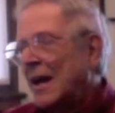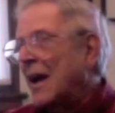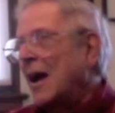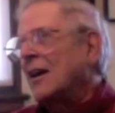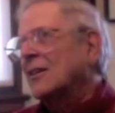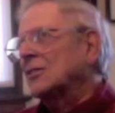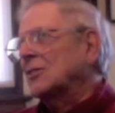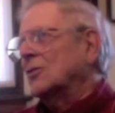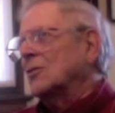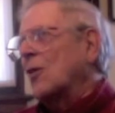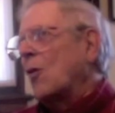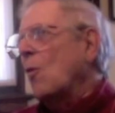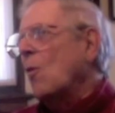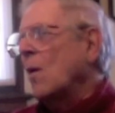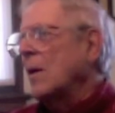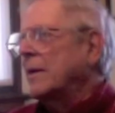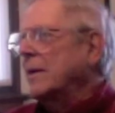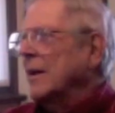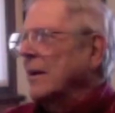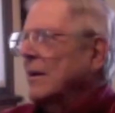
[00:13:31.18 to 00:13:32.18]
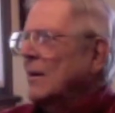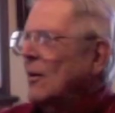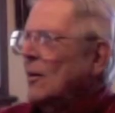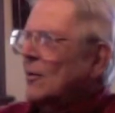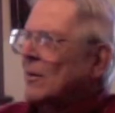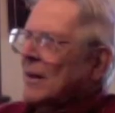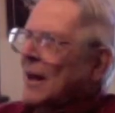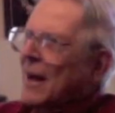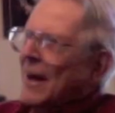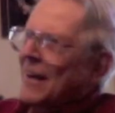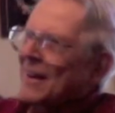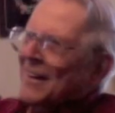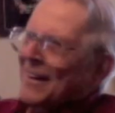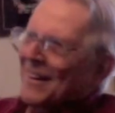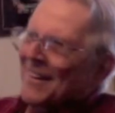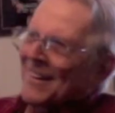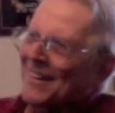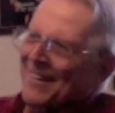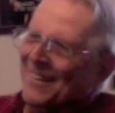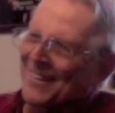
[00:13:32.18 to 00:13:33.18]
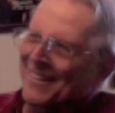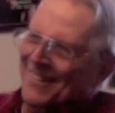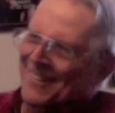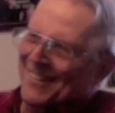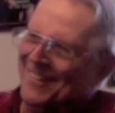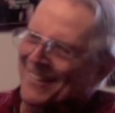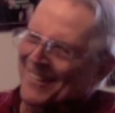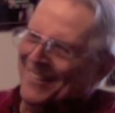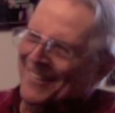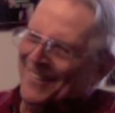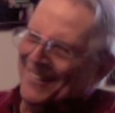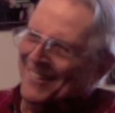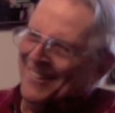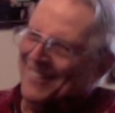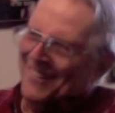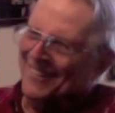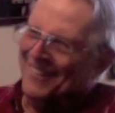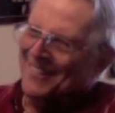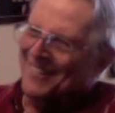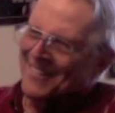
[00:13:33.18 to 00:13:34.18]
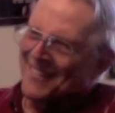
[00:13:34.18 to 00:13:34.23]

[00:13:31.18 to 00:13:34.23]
Yeah, I didn't know that.